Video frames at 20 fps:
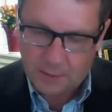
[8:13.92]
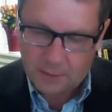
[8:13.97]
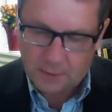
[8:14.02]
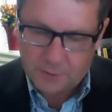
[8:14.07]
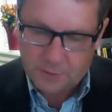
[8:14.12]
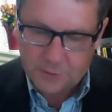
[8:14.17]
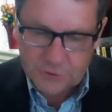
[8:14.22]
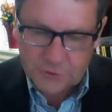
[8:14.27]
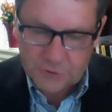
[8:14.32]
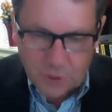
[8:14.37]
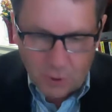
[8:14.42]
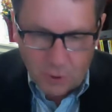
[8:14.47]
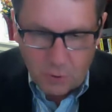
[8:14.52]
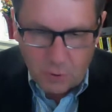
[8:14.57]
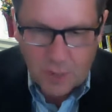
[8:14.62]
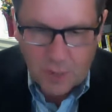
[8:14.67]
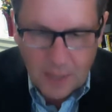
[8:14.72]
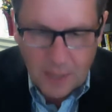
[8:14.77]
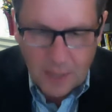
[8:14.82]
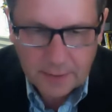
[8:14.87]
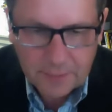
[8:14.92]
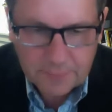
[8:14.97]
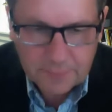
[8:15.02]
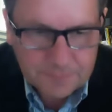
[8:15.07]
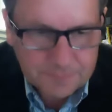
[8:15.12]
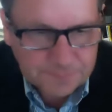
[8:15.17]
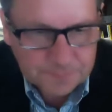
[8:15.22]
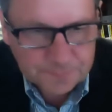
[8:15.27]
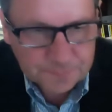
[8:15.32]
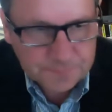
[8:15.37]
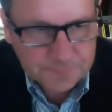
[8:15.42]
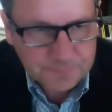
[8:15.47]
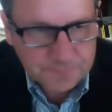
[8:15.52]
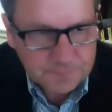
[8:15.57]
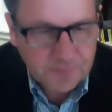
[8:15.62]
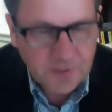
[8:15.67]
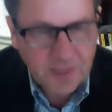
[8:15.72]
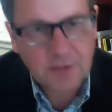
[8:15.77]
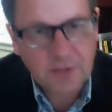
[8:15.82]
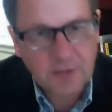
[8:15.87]
So I
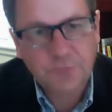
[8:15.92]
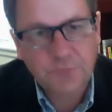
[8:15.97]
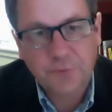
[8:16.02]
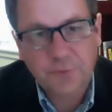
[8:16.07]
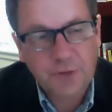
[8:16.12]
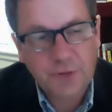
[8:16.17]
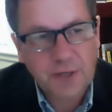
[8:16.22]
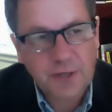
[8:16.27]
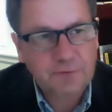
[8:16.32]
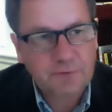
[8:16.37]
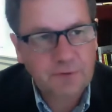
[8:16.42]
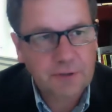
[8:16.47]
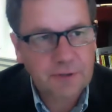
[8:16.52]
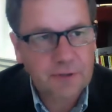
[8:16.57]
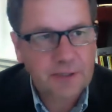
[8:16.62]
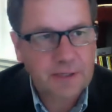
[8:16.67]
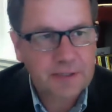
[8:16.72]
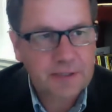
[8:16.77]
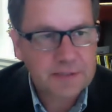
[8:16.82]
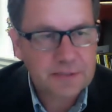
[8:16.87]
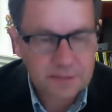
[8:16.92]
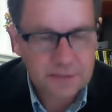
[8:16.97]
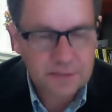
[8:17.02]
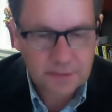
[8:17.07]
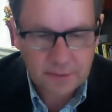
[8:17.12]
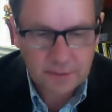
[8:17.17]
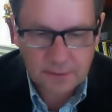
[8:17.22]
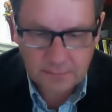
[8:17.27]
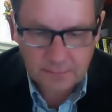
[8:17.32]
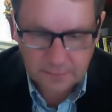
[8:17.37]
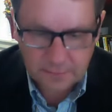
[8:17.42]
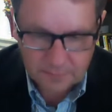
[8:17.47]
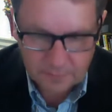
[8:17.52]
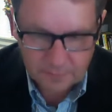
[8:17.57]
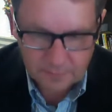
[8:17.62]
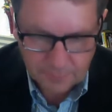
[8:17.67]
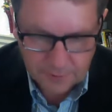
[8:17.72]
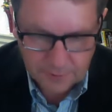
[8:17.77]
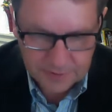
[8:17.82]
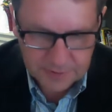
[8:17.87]
thank you for that very nice
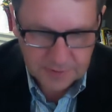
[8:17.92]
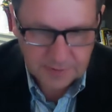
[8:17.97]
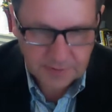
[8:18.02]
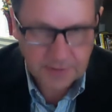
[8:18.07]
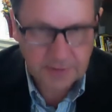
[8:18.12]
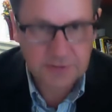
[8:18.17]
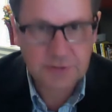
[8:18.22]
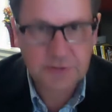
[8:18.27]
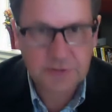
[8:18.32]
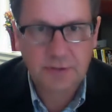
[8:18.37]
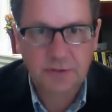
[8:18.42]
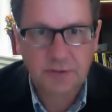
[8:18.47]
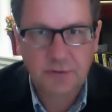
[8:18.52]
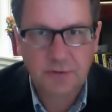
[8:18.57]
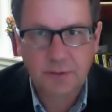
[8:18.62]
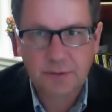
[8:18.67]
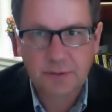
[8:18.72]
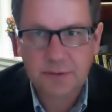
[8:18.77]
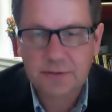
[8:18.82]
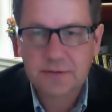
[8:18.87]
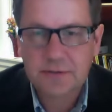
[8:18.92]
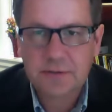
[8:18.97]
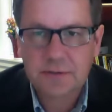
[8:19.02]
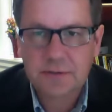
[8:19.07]
presentation, Johannes.